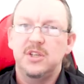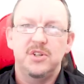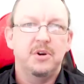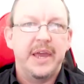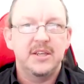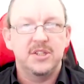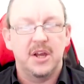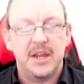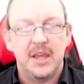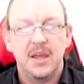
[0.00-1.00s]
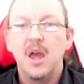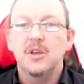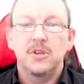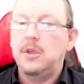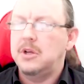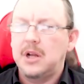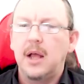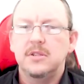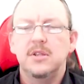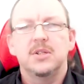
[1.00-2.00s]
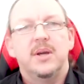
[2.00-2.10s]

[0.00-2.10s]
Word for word: is your case study. So you can answer this